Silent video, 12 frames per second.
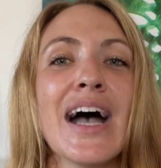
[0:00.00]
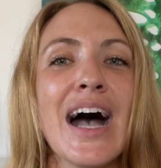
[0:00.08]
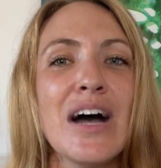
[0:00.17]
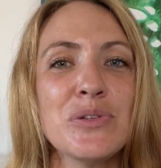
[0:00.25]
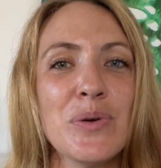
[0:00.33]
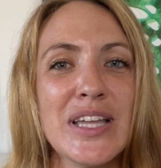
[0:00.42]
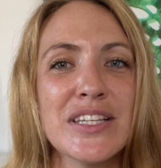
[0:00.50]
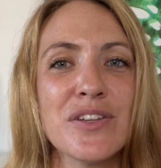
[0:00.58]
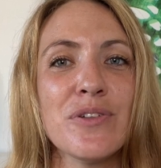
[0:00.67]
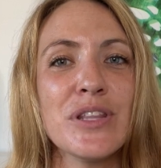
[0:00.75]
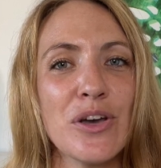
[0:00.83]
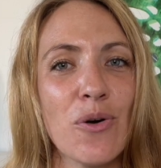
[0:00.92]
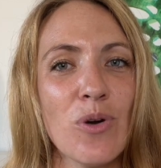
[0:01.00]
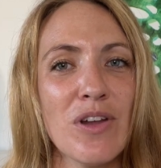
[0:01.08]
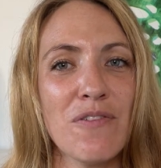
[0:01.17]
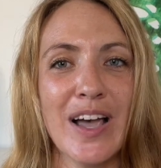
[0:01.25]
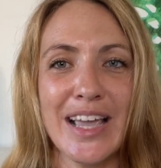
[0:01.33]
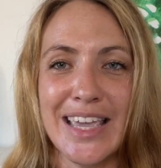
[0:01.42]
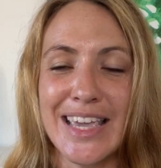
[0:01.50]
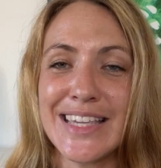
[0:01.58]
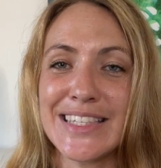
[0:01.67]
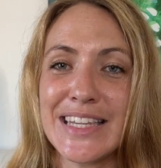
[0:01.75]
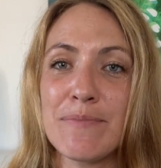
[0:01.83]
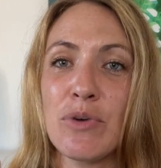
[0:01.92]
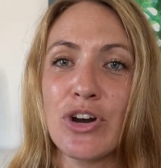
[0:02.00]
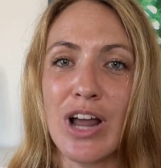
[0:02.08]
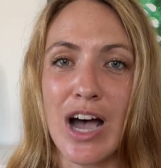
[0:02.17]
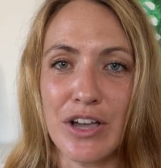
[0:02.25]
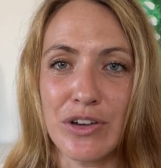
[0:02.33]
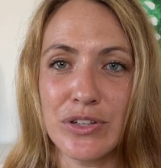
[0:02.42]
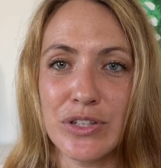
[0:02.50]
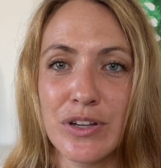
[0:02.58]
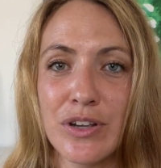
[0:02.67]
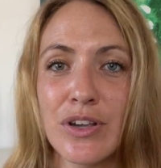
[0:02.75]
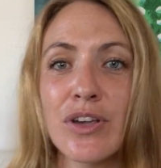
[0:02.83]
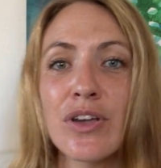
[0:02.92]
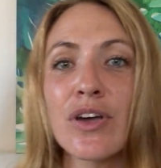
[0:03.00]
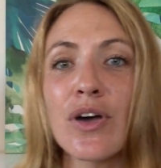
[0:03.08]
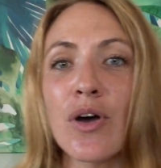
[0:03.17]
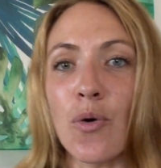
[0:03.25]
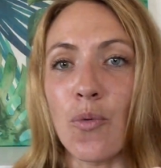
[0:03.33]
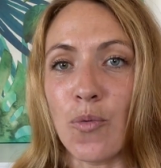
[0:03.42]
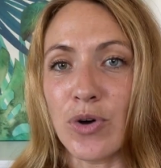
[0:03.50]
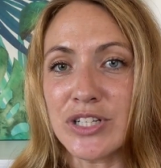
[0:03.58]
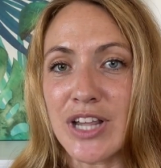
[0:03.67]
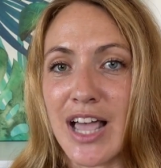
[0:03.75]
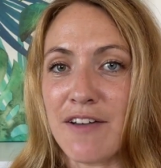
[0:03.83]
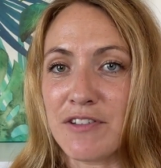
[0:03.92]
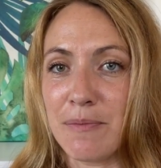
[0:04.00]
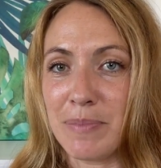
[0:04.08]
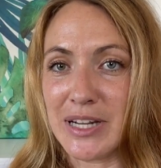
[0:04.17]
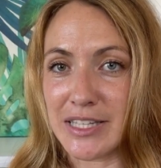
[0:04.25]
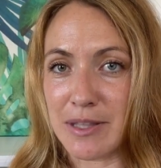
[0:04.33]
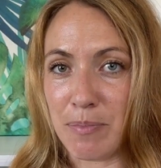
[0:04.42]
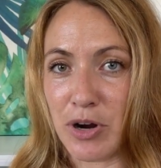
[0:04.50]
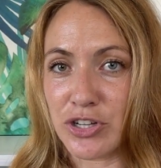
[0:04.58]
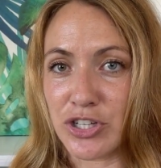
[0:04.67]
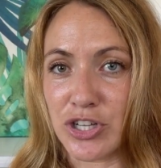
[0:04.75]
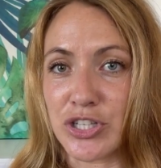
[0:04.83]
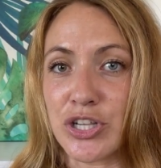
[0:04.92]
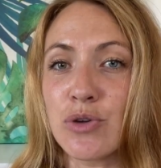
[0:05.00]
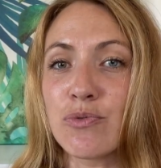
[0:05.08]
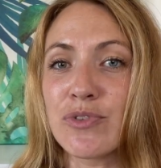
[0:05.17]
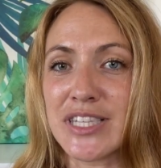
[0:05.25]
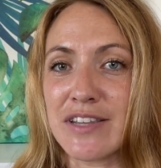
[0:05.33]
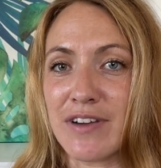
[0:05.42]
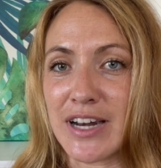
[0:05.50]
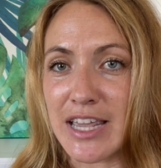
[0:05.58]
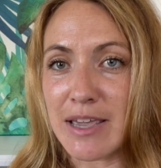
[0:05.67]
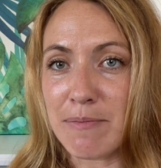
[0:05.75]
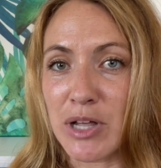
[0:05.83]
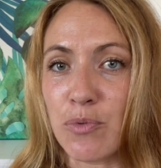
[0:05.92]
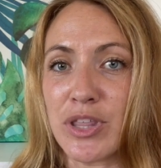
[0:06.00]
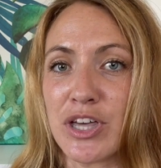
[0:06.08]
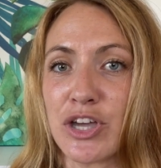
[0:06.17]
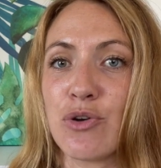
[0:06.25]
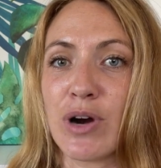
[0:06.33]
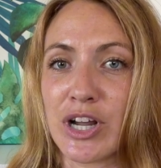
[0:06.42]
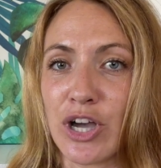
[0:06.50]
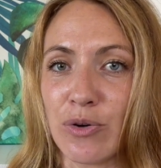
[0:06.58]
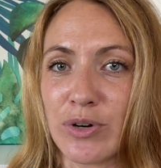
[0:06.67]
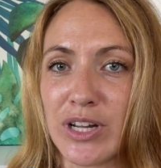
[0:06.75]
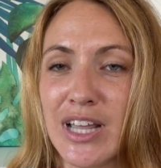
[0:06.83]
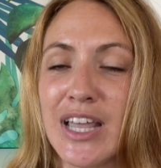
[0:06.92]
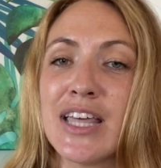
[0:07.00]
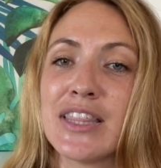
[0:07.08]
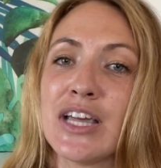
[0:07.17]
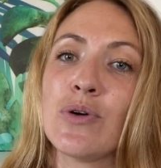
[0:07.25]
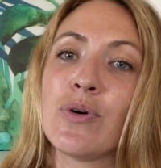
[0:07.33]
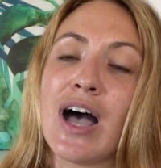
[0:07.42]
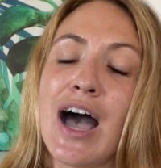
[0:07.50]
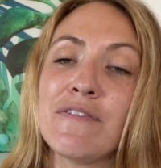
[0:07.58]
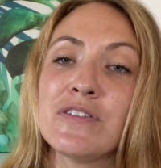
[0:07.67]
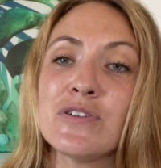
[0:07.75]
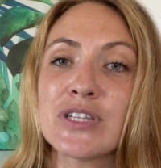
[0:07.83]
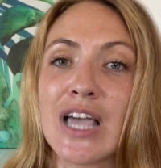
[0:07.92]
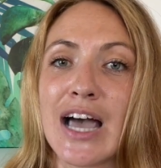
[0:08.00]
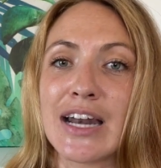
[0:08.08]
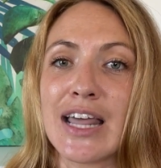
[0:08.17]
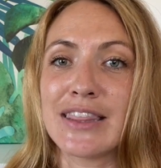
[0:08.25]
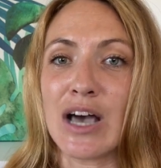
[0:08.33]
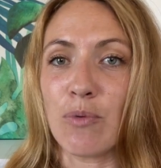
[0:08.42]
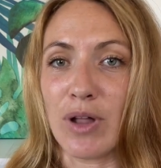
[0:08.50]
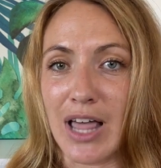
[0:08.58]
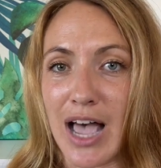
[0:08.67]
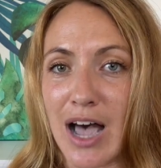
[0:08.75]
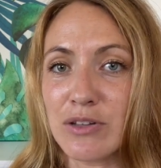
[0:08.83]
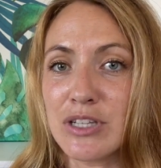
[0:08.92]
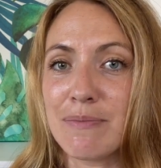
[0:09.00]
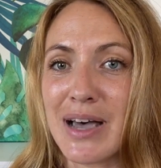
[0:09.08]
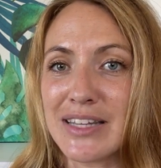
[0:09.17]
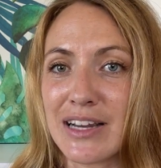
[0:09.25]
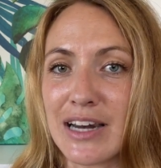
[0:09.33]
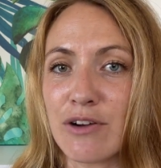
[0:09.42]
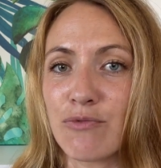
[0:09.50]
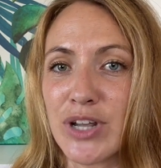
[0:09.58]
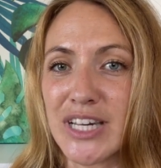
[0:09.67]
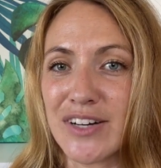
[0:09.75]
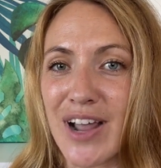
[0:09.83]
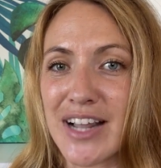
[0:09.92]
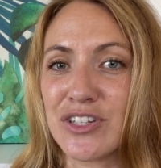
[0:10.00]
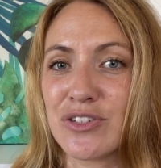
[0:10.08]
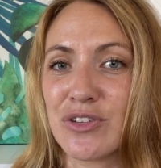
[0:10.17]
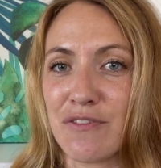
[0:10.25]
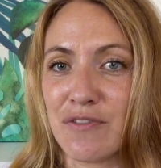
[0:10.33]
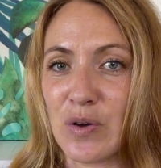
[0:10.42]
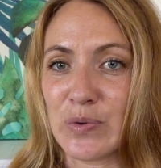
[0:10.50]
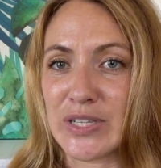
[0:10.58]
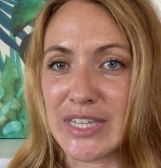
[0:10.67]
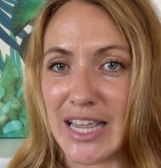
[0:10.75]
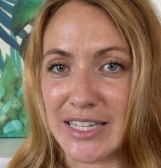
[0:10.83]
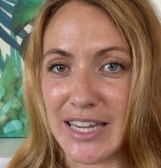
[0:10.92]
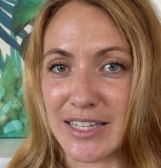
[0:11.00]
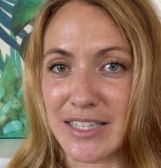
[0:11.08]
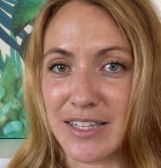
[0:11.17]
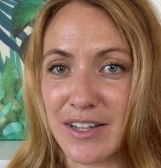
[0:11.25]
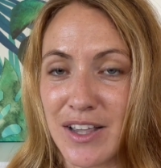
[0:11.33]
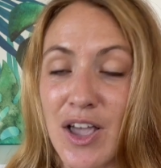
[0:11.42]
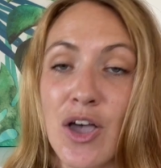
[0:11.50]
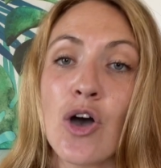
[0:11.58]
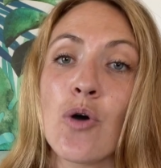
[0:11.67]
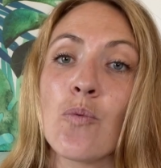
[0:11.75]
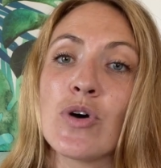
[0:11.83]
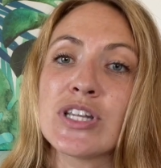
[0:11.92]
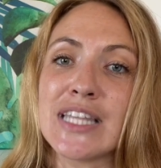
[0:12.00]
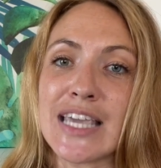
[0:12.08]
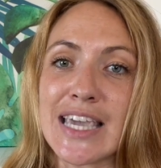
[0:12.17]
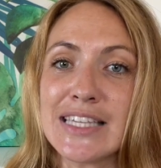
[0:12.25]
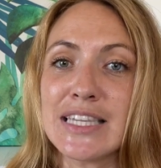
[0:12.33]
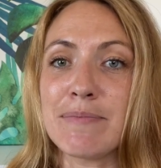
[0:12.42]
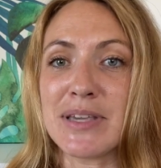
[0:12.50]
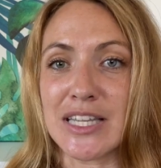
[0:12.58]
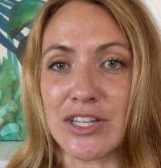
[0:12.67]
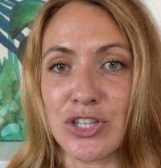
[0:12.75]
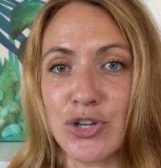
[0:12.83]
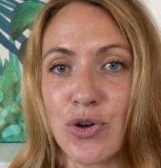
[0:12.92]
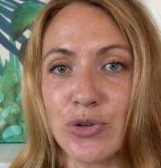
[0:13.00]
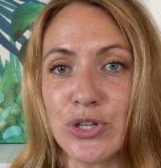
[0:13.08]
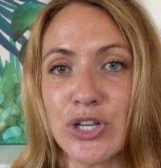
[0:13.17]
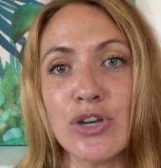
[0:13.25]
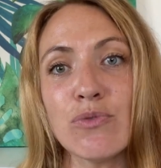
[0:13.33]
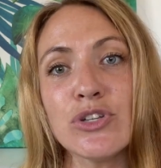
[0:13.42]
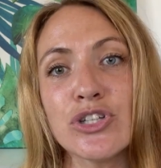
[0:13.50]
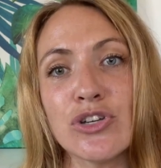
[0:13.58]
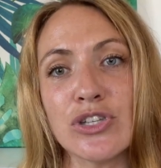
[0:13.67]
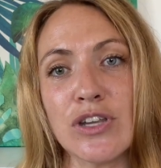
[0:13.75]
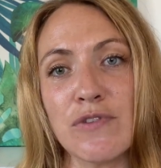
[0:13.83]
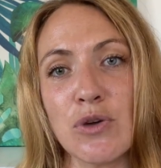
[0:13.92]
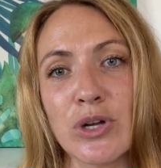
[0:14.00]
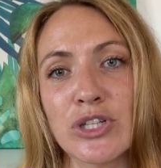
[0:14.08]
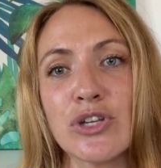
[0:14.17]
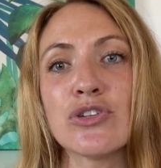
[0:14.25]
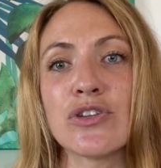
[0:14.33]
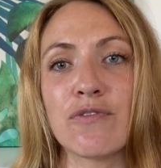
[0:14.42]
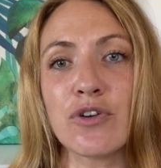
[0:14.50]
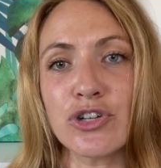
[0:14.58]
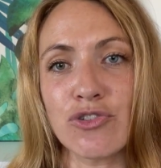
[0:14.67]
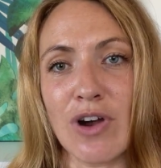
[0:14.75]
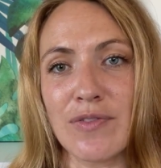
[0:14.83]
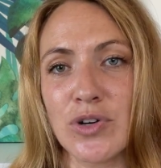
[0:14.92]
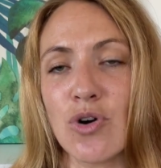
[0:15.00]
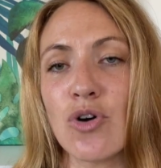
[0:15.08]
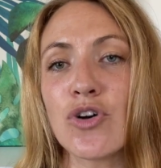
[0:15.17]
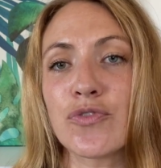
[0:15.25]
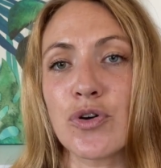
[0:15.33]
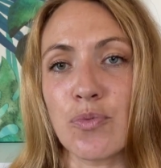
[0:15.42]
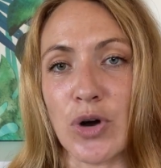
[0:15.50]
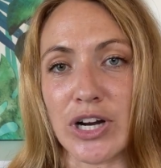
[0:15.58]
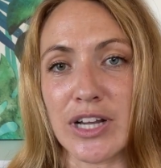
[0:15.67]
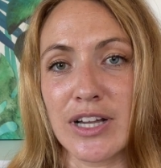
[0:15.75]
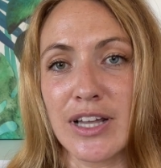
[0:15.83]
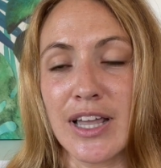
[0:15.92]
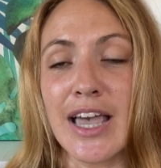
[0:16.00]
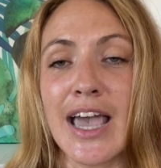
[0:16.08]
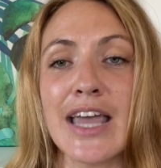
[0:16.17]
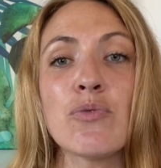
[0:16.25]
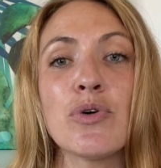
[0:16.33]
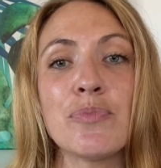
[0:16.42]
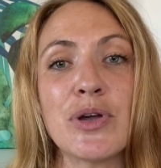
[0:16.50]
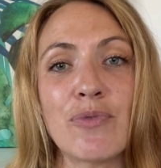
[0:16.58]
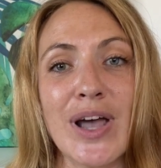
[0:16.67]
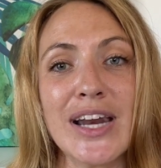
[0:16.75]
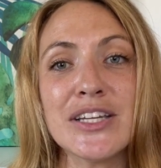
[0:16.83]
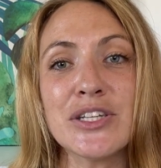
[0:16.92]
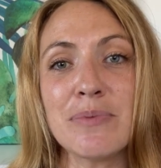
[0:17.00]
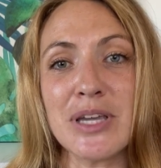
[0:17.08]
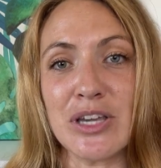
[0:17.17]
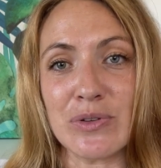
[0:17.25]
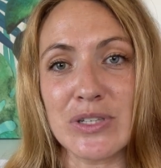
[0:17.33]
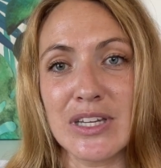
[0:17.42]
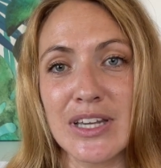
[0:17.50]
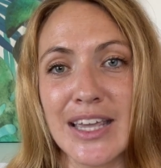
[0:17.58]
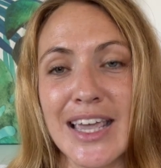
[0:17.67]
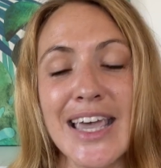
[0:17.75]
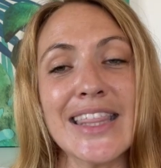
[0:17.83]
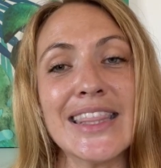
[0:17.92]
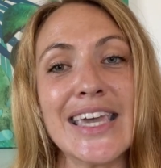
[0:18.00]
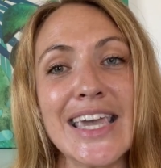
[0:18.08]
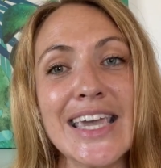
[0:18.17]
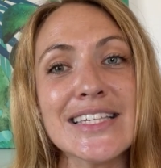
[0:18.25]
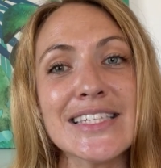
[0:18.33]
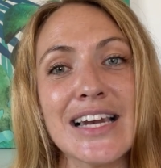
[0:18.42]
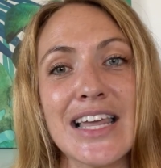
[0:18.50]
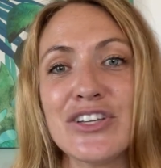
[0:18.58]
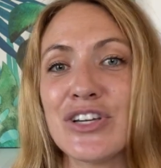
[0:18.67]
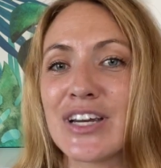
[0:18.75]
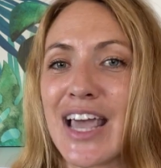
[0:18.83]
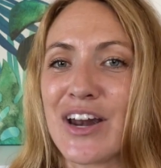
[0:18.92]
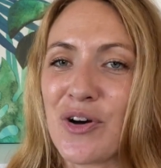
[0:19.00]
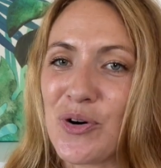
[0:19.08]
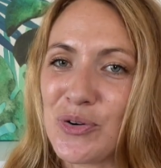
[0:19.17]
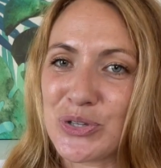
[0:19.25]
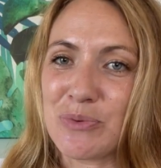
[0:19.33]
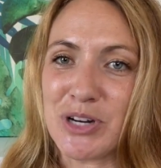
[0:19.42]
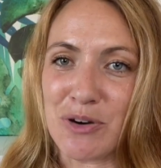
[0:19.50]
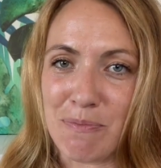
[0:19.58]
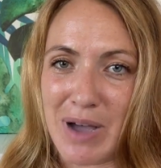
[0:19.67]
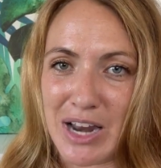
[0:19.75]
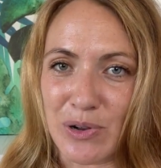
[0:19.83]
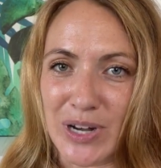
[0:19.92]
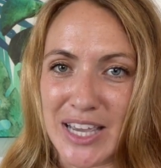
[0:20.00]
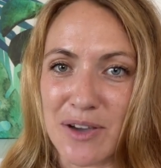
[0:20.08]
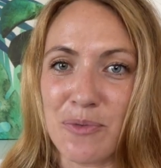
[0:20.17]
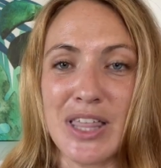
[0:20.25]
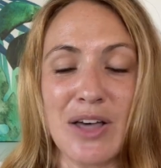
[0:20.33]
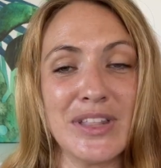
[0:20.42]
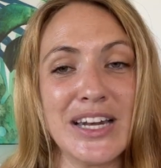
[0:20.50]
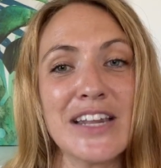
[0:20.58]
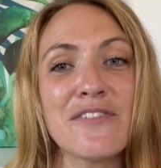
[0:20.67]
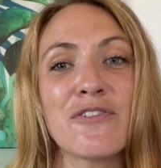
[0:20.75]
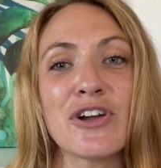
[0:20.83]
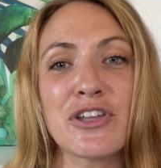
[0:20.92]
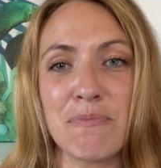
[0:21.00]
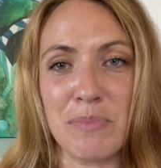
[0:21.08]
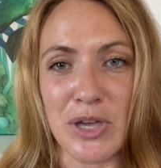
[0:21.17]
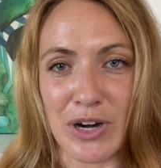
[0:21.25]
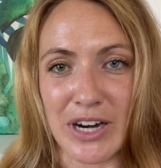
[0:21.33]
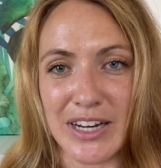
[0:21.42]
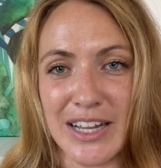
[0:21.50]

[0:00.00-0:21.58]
How to install the Holafly eSIM on iOS. Once you have completed the purchase, you will receive an email with a QR code that you will have to scan and that will automatically redirect you to the phone settings. Once the eSIM is installed, you will choose if you want to use it for travel or for work, and it will be ready to be used. The installation can also be done manually, without the need for a computer,